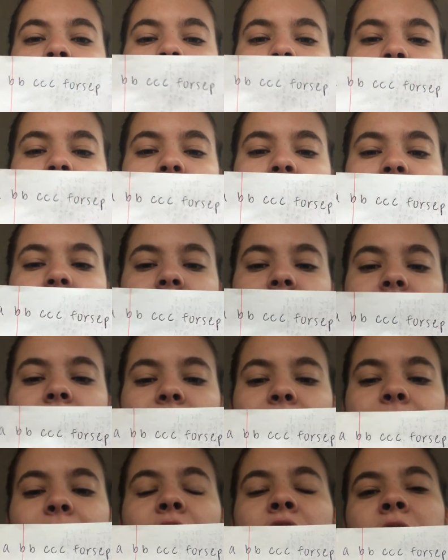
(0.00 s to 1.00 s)
And
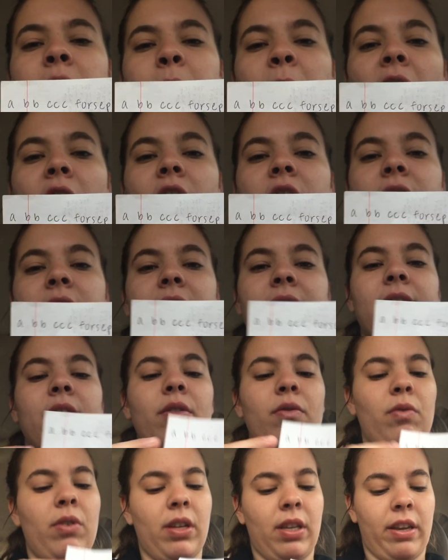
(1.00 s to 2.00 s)
the first part
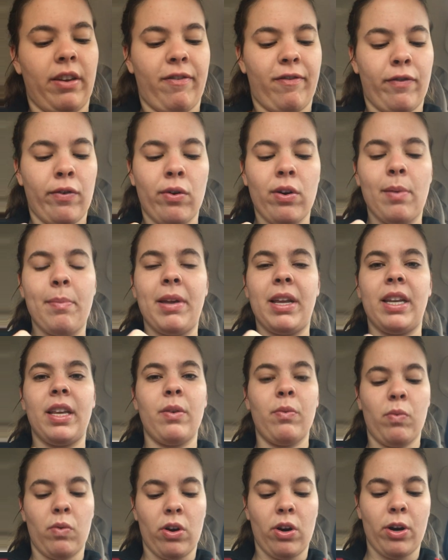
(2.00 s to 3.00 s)
doesn't really form
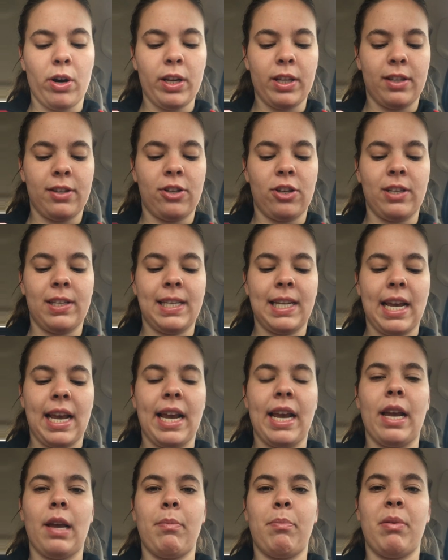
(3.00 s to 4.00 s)
any word. It's just
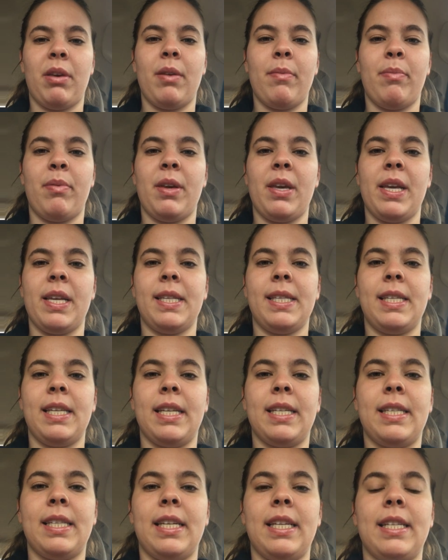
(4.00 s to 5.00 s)
A, B, B,
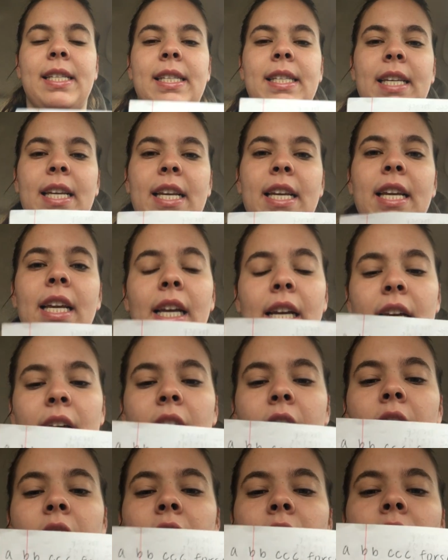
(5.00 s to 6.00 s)
C, C, C.
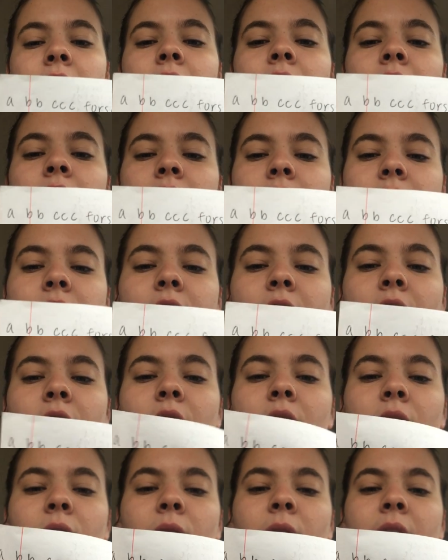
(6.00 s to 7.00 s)

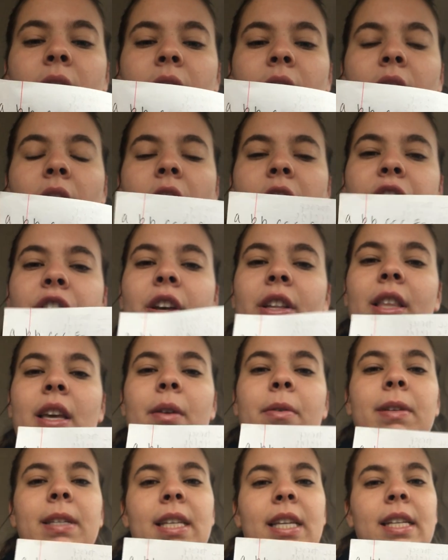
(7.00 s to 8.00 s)
So I thought
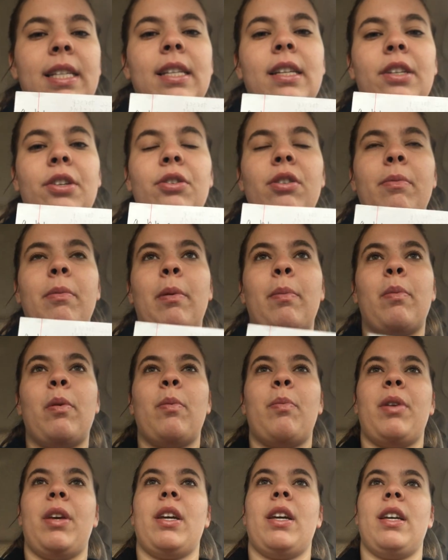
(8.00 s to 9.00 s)
that was easy to
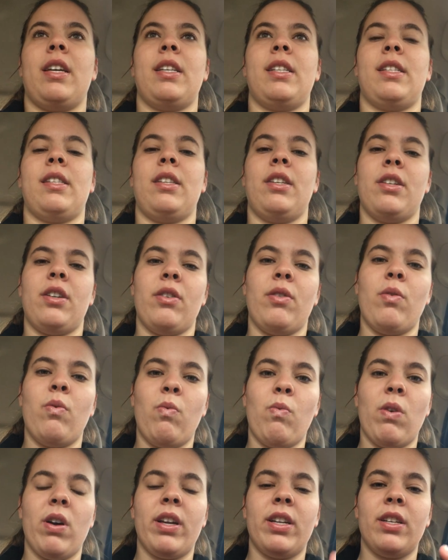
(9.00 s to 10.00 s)
remember because,
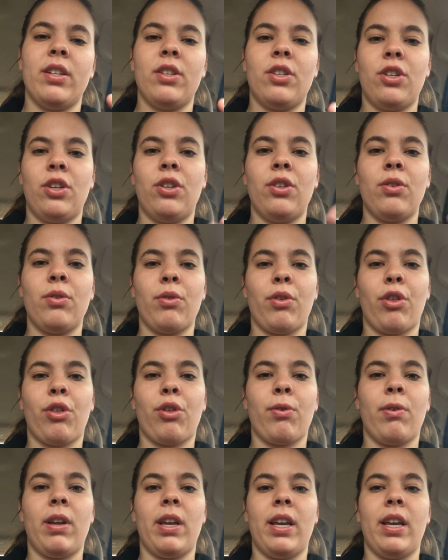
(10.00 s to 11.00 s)
1, 2,
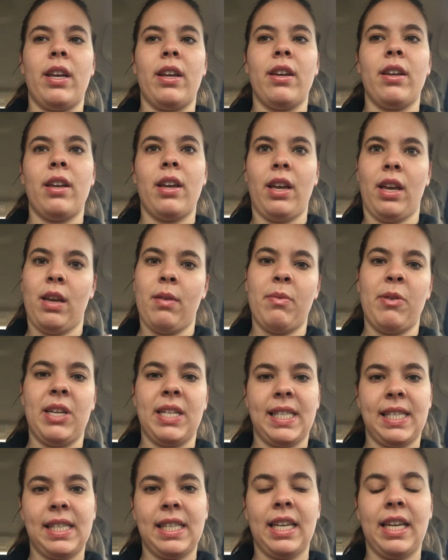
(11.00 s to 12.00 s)
3, A, B,
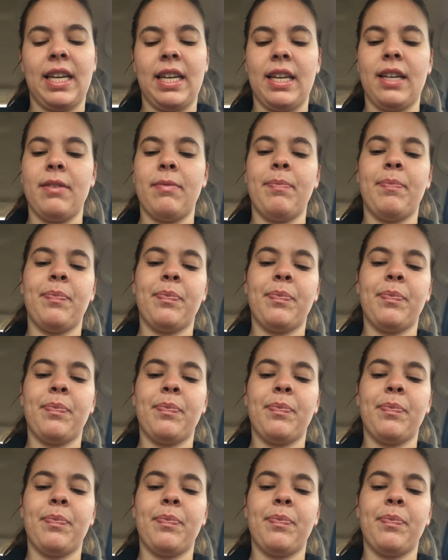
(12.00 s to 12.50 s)
C.